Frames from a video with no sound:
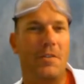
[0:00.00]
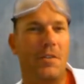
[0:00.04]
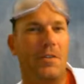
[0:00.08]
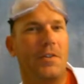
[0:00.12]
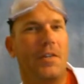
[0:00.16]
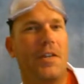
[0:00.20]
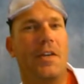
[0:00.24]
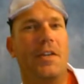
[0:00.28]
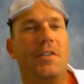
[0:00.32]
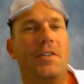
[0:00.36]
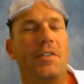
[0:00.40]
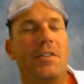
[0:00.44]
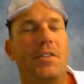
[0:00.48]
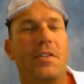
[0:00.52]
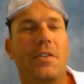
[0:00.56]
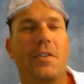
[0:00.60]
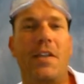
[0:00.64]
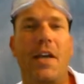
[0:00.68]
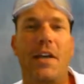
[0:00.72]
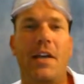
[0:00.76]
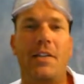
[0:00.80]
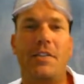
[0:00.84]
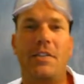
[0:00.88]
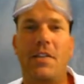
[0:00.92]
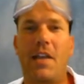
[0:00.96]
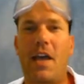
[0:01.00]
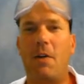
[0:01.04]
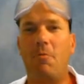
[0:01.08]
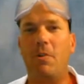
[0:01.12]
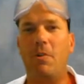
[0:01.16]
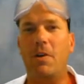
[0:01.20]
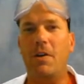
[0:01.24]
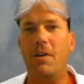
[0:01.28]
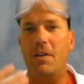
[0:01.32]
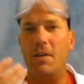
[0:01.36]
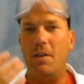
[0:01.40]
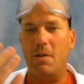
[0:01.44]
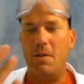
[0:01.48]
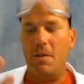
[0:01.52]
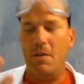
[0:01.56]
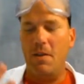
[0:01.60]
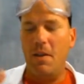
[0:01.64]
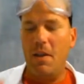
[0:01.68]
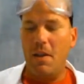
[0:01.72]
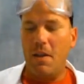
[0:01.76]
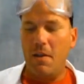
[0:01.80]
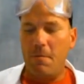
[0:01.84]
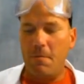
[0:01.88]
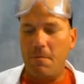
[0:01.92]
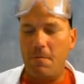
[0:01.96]
Okay, so that's how we're going to
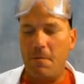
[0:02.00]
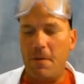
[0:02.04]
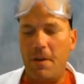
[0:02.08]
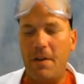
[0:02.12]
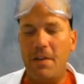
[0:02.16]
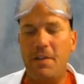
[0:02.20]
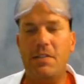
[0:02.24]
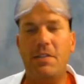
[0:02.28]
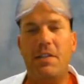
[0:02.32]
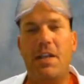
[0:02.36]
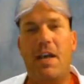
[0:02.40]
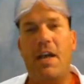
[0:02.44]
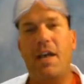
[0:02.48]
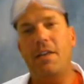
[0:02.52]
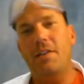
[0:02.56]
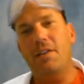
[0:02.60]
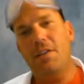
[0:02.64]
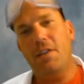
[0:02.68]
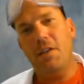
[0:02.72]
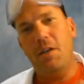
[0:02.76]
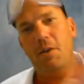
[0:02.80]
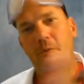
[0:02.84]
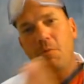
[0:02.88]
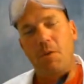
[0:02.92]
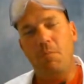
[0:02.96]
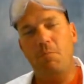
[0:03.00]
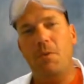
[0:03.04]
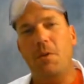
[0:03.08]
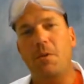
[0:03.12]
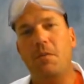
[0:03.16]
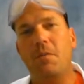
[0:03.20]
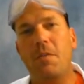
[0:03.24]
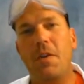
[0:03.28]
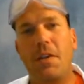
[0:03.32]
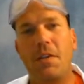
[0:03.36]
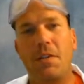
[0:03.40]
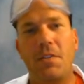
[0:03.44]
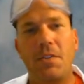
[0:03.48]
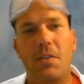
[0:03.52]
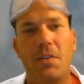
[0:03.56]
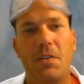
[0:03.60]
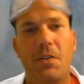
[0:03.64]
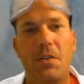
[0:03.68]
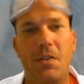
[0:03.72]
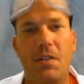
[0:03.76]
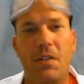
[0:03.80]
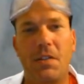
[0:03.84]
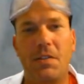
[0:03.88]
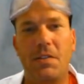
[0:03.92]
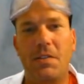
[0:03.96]
phrase that until we move
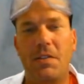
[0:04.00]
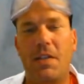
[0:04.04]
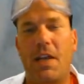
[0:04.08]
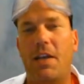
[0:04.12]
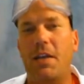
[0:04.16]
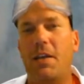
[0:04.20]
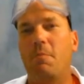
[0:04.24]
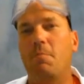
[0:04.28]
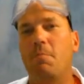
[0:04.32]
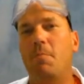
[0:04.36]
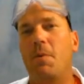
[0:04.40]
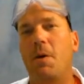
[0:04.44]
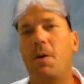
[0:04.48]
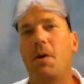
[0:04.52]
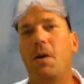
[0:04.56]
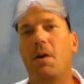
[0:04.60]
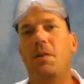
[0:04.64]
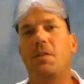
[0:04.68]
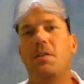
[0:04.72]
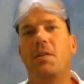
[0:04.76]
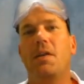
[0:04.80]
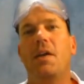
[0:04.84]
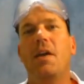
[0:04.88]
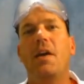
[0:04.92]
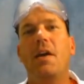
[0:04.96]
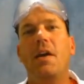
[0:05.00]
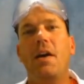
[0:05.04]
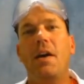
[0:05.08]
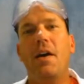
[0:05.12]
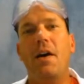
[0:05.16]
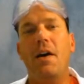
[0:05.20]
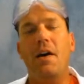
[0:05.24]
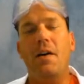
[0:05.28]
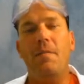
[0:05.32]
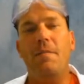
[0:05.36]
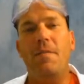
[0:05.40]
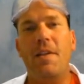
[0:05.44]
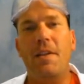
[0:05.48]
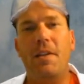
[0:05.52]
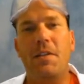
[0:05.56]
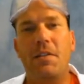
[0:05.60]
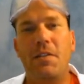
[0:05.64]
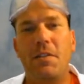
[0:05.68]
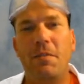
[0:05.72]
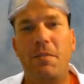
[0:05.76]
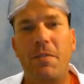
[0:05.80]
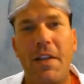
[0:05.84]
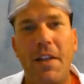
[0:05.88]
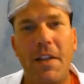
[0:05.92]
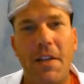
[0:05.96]
into the second part of
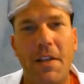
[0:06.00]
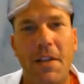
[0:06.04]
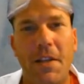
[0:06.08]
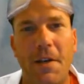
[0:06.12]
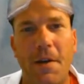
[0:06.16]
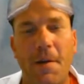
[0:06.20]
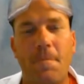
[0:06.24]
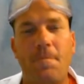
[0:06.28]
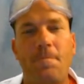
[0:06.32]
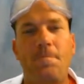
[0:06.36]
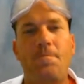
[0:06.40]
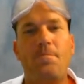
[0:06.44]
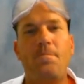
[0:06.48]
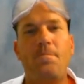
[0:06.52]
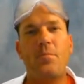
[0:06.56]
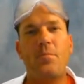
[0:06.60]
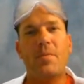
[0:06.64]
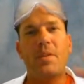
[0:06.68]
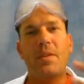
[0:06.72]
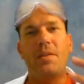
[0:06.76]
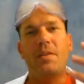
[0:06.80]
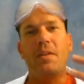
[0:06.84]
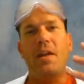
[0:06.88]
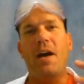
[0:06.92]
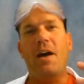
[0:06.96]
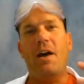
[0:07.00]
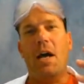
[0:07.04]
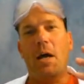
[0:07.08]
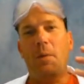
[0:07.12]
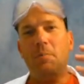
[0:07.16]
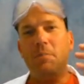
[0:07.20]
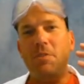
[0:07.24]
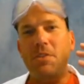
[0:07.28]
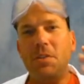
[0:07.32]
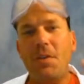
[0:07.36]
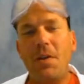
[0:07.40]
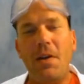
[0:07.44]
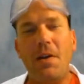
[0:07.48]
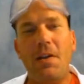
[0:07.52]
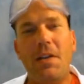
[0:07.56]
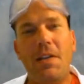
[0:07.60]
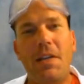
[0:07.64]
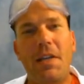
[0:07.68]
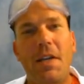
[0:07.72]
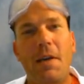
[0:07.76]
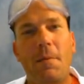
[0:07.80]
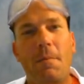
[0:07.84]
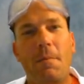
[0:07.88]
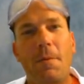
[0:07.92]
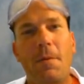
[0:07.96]
this video. Now, I'm starting to
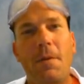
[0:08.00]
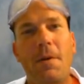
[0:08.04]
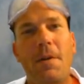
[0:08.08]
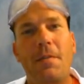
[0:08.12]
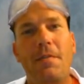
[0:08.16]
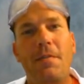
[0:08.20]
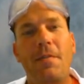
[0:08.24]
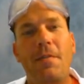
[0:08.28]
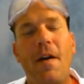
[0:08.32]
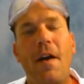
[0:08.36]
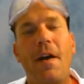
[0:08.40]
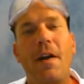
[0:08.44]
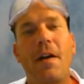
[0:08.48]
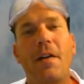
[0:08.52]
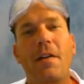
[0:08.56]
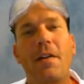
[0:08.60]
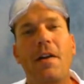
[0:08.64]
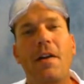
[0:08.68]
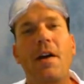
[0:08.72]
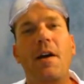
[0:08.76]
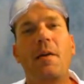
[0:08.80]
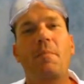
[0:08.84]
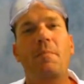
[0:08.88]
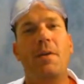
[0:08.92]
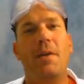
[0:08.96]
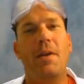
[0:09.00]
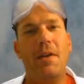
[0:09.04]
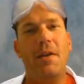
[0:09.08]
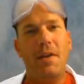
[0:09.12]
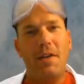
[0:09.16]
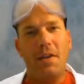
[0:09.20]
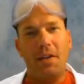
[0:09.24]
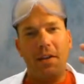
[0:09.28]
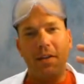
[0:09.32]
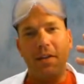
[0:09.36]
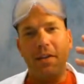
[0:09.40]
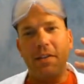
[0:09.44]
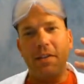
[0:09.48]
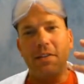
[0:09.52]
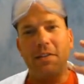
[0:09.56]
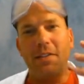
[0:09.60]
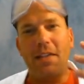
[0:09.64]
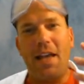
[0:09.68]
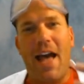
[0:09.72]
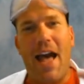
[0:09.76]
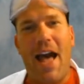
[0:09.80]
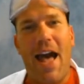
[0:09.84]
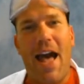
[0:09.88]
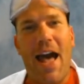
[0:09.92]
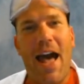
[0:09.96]
get pretty fired up because
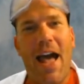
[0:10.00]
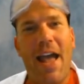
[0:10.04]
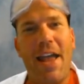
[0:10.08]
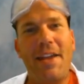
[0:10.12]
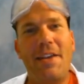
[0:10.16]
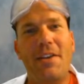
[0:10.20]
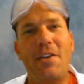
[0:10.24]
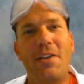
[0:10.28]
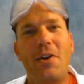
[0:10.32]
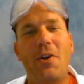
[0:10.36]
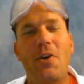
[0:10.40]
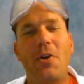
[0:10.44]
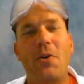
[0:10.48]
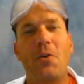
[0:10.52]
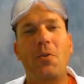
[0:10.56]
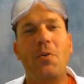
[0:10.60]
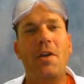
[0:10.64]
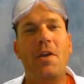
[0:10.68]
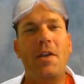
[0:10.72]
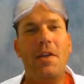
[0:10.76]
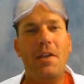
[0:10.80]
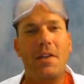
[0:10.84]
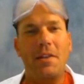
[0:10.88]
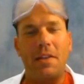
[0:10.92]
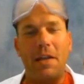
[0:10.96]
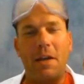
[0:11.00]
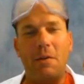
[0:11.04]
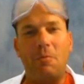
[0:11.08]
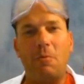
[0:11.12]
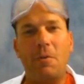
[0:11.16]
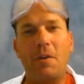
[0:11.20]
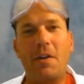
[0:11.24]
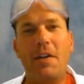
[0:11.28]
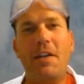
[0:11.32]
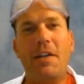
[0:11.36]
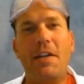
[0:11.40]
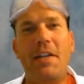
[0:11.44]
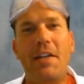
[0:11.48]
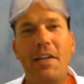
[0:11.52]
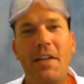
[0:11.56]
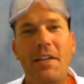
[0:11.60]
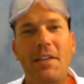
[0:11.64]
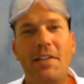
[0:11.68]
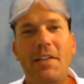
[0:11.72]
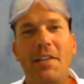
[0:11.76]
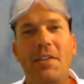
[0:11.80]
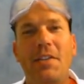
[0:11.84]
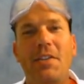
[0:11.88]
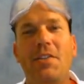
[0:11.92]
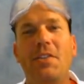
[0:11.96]
I know that we're going to
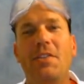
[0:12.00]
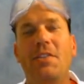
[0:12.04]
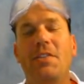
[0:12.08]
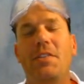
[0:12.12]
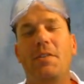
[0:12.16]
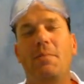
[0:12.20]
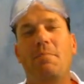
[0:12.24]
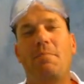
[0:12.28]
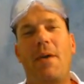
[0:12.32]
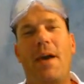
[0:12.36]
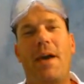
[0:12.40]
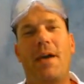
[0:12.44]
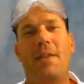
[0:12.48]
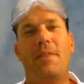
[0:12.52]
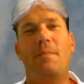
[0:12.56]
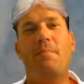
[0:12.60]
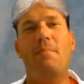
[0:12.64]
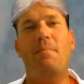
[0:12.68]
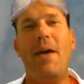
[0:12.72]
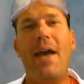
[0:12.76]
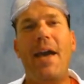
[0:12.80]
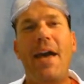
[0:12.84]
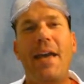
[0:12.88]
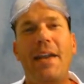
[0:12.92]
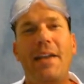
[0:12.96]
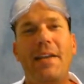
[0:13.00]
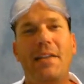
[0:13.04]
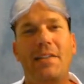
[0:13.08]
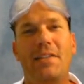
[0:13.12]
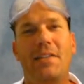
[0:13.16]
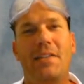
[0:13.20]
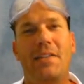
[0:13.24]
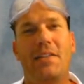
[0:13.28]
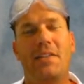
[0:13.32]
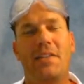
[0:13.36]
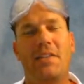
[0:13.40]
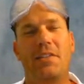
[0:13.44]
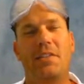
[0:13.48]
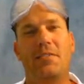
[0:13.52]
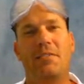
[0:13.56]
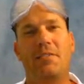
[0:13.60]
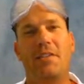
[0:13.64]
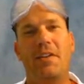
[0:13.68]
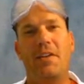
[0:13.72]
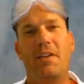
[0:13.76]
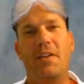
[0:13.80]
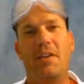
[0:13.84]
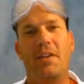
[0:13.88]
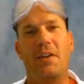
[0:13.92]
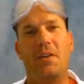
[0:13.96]
get to do some mathematics in this
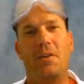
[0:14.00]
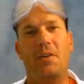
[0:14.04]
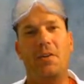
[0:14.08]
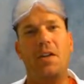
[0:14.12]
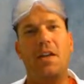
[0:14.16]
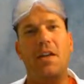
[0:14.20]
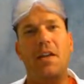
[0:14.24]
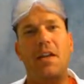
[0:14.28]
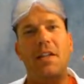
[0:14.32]
video.